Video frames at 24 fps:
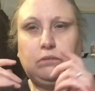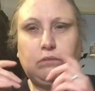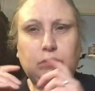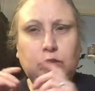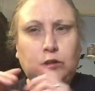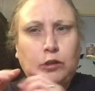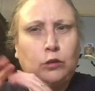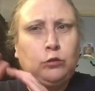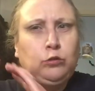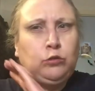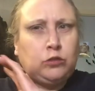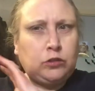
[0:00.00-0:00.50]

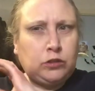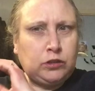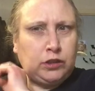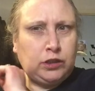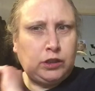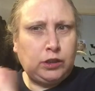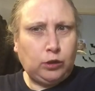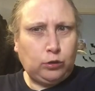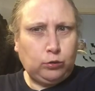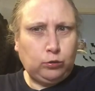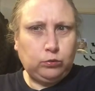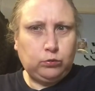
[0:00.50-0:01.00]
Go to the
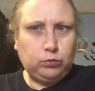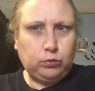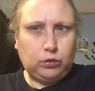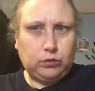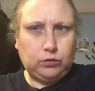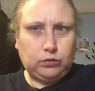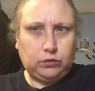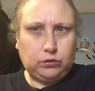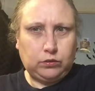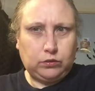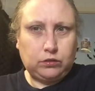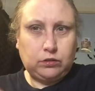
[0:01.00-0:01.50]
old
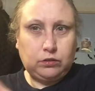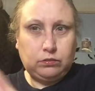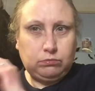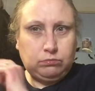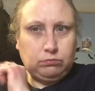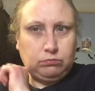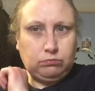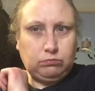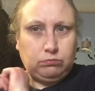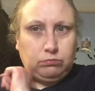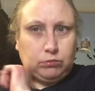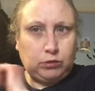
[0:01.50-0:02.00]
ones.
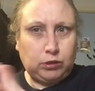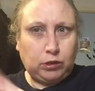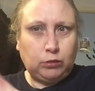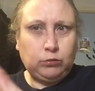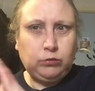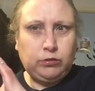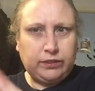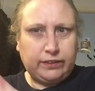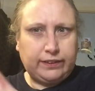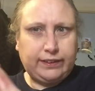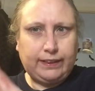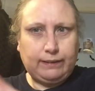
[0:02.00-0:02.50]
Go
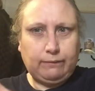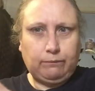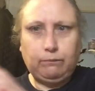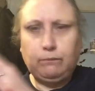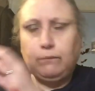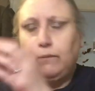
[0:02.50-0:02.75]
to them.